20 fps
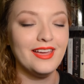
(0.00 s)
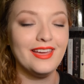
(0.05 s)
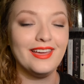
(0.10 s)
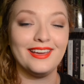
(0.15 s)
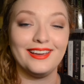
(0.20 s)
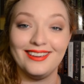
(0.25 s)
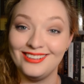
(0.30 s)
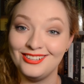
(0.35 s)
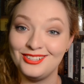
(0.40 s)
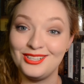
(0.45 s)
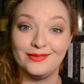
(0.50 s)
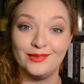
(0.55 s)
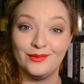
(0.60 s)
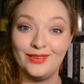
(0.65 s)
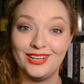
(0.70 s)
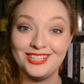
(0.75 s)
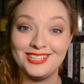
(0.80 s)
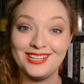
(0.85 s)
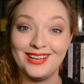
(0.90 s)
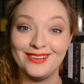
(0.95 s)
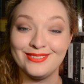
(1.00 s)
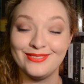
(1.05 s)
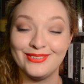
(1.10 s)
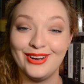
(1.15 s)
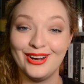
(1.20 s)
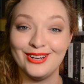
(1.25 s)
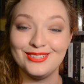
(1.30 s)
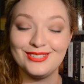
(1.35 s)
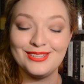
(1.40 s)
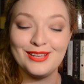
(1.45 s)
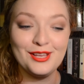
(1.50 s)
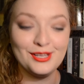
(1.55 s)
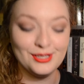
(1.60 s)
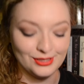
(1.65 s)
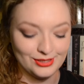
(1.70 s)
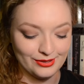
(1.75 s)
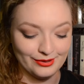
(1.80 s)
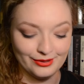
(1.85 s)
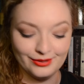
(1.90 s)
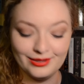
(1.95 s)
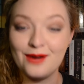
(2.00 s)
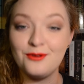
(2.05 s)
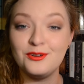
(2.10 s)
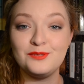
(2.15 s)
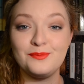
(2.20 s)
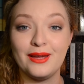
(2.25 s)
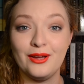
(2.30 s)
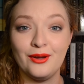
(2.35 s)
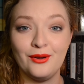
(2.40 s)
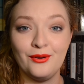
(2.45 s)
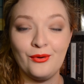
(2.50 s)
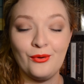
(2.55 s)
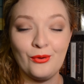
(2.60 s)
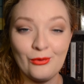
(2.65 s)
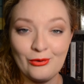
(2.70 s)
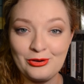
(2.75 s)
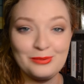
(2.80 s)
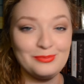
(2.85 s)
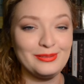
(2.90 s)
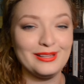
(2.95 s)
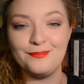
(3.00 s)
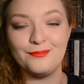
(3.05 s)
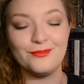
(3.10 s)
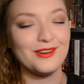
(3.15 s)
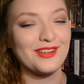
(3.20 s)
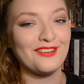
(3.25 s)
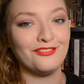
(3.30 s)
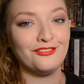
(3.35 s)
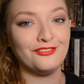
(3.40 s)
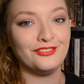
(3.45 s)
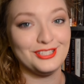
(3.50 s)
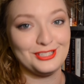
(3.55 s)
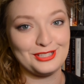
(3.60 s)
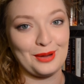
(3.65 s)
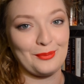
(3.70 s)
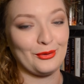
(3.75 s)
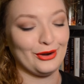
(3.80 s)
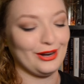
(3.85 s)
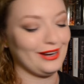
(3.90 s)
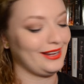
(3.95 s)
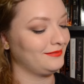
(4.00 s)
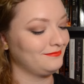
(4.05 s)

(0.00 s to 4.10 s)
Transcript: In case you haven't watched House of Cards. So that was my horribly brief summary.